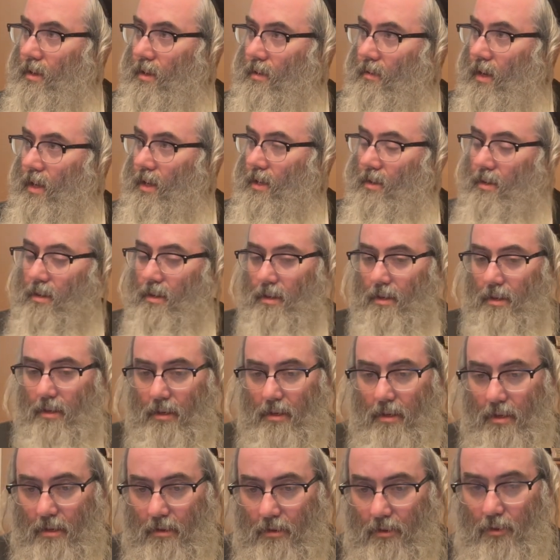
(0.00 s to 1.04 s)
right?
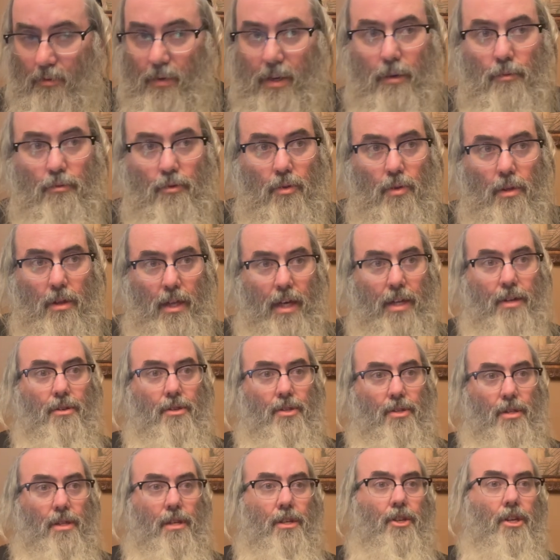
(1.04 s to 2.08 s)
3 root
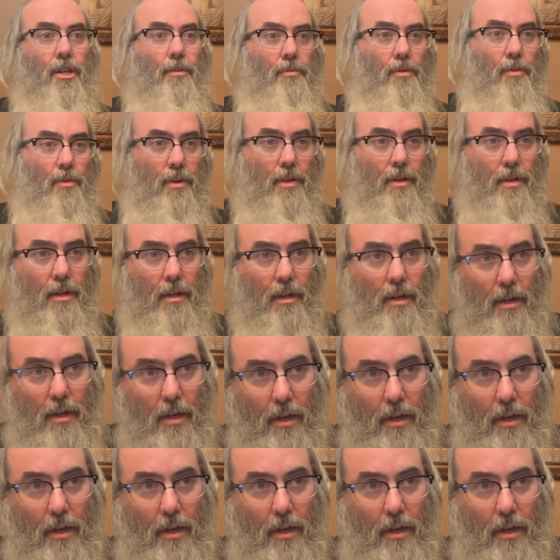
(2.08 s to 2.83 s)
letters to each Hebrew word.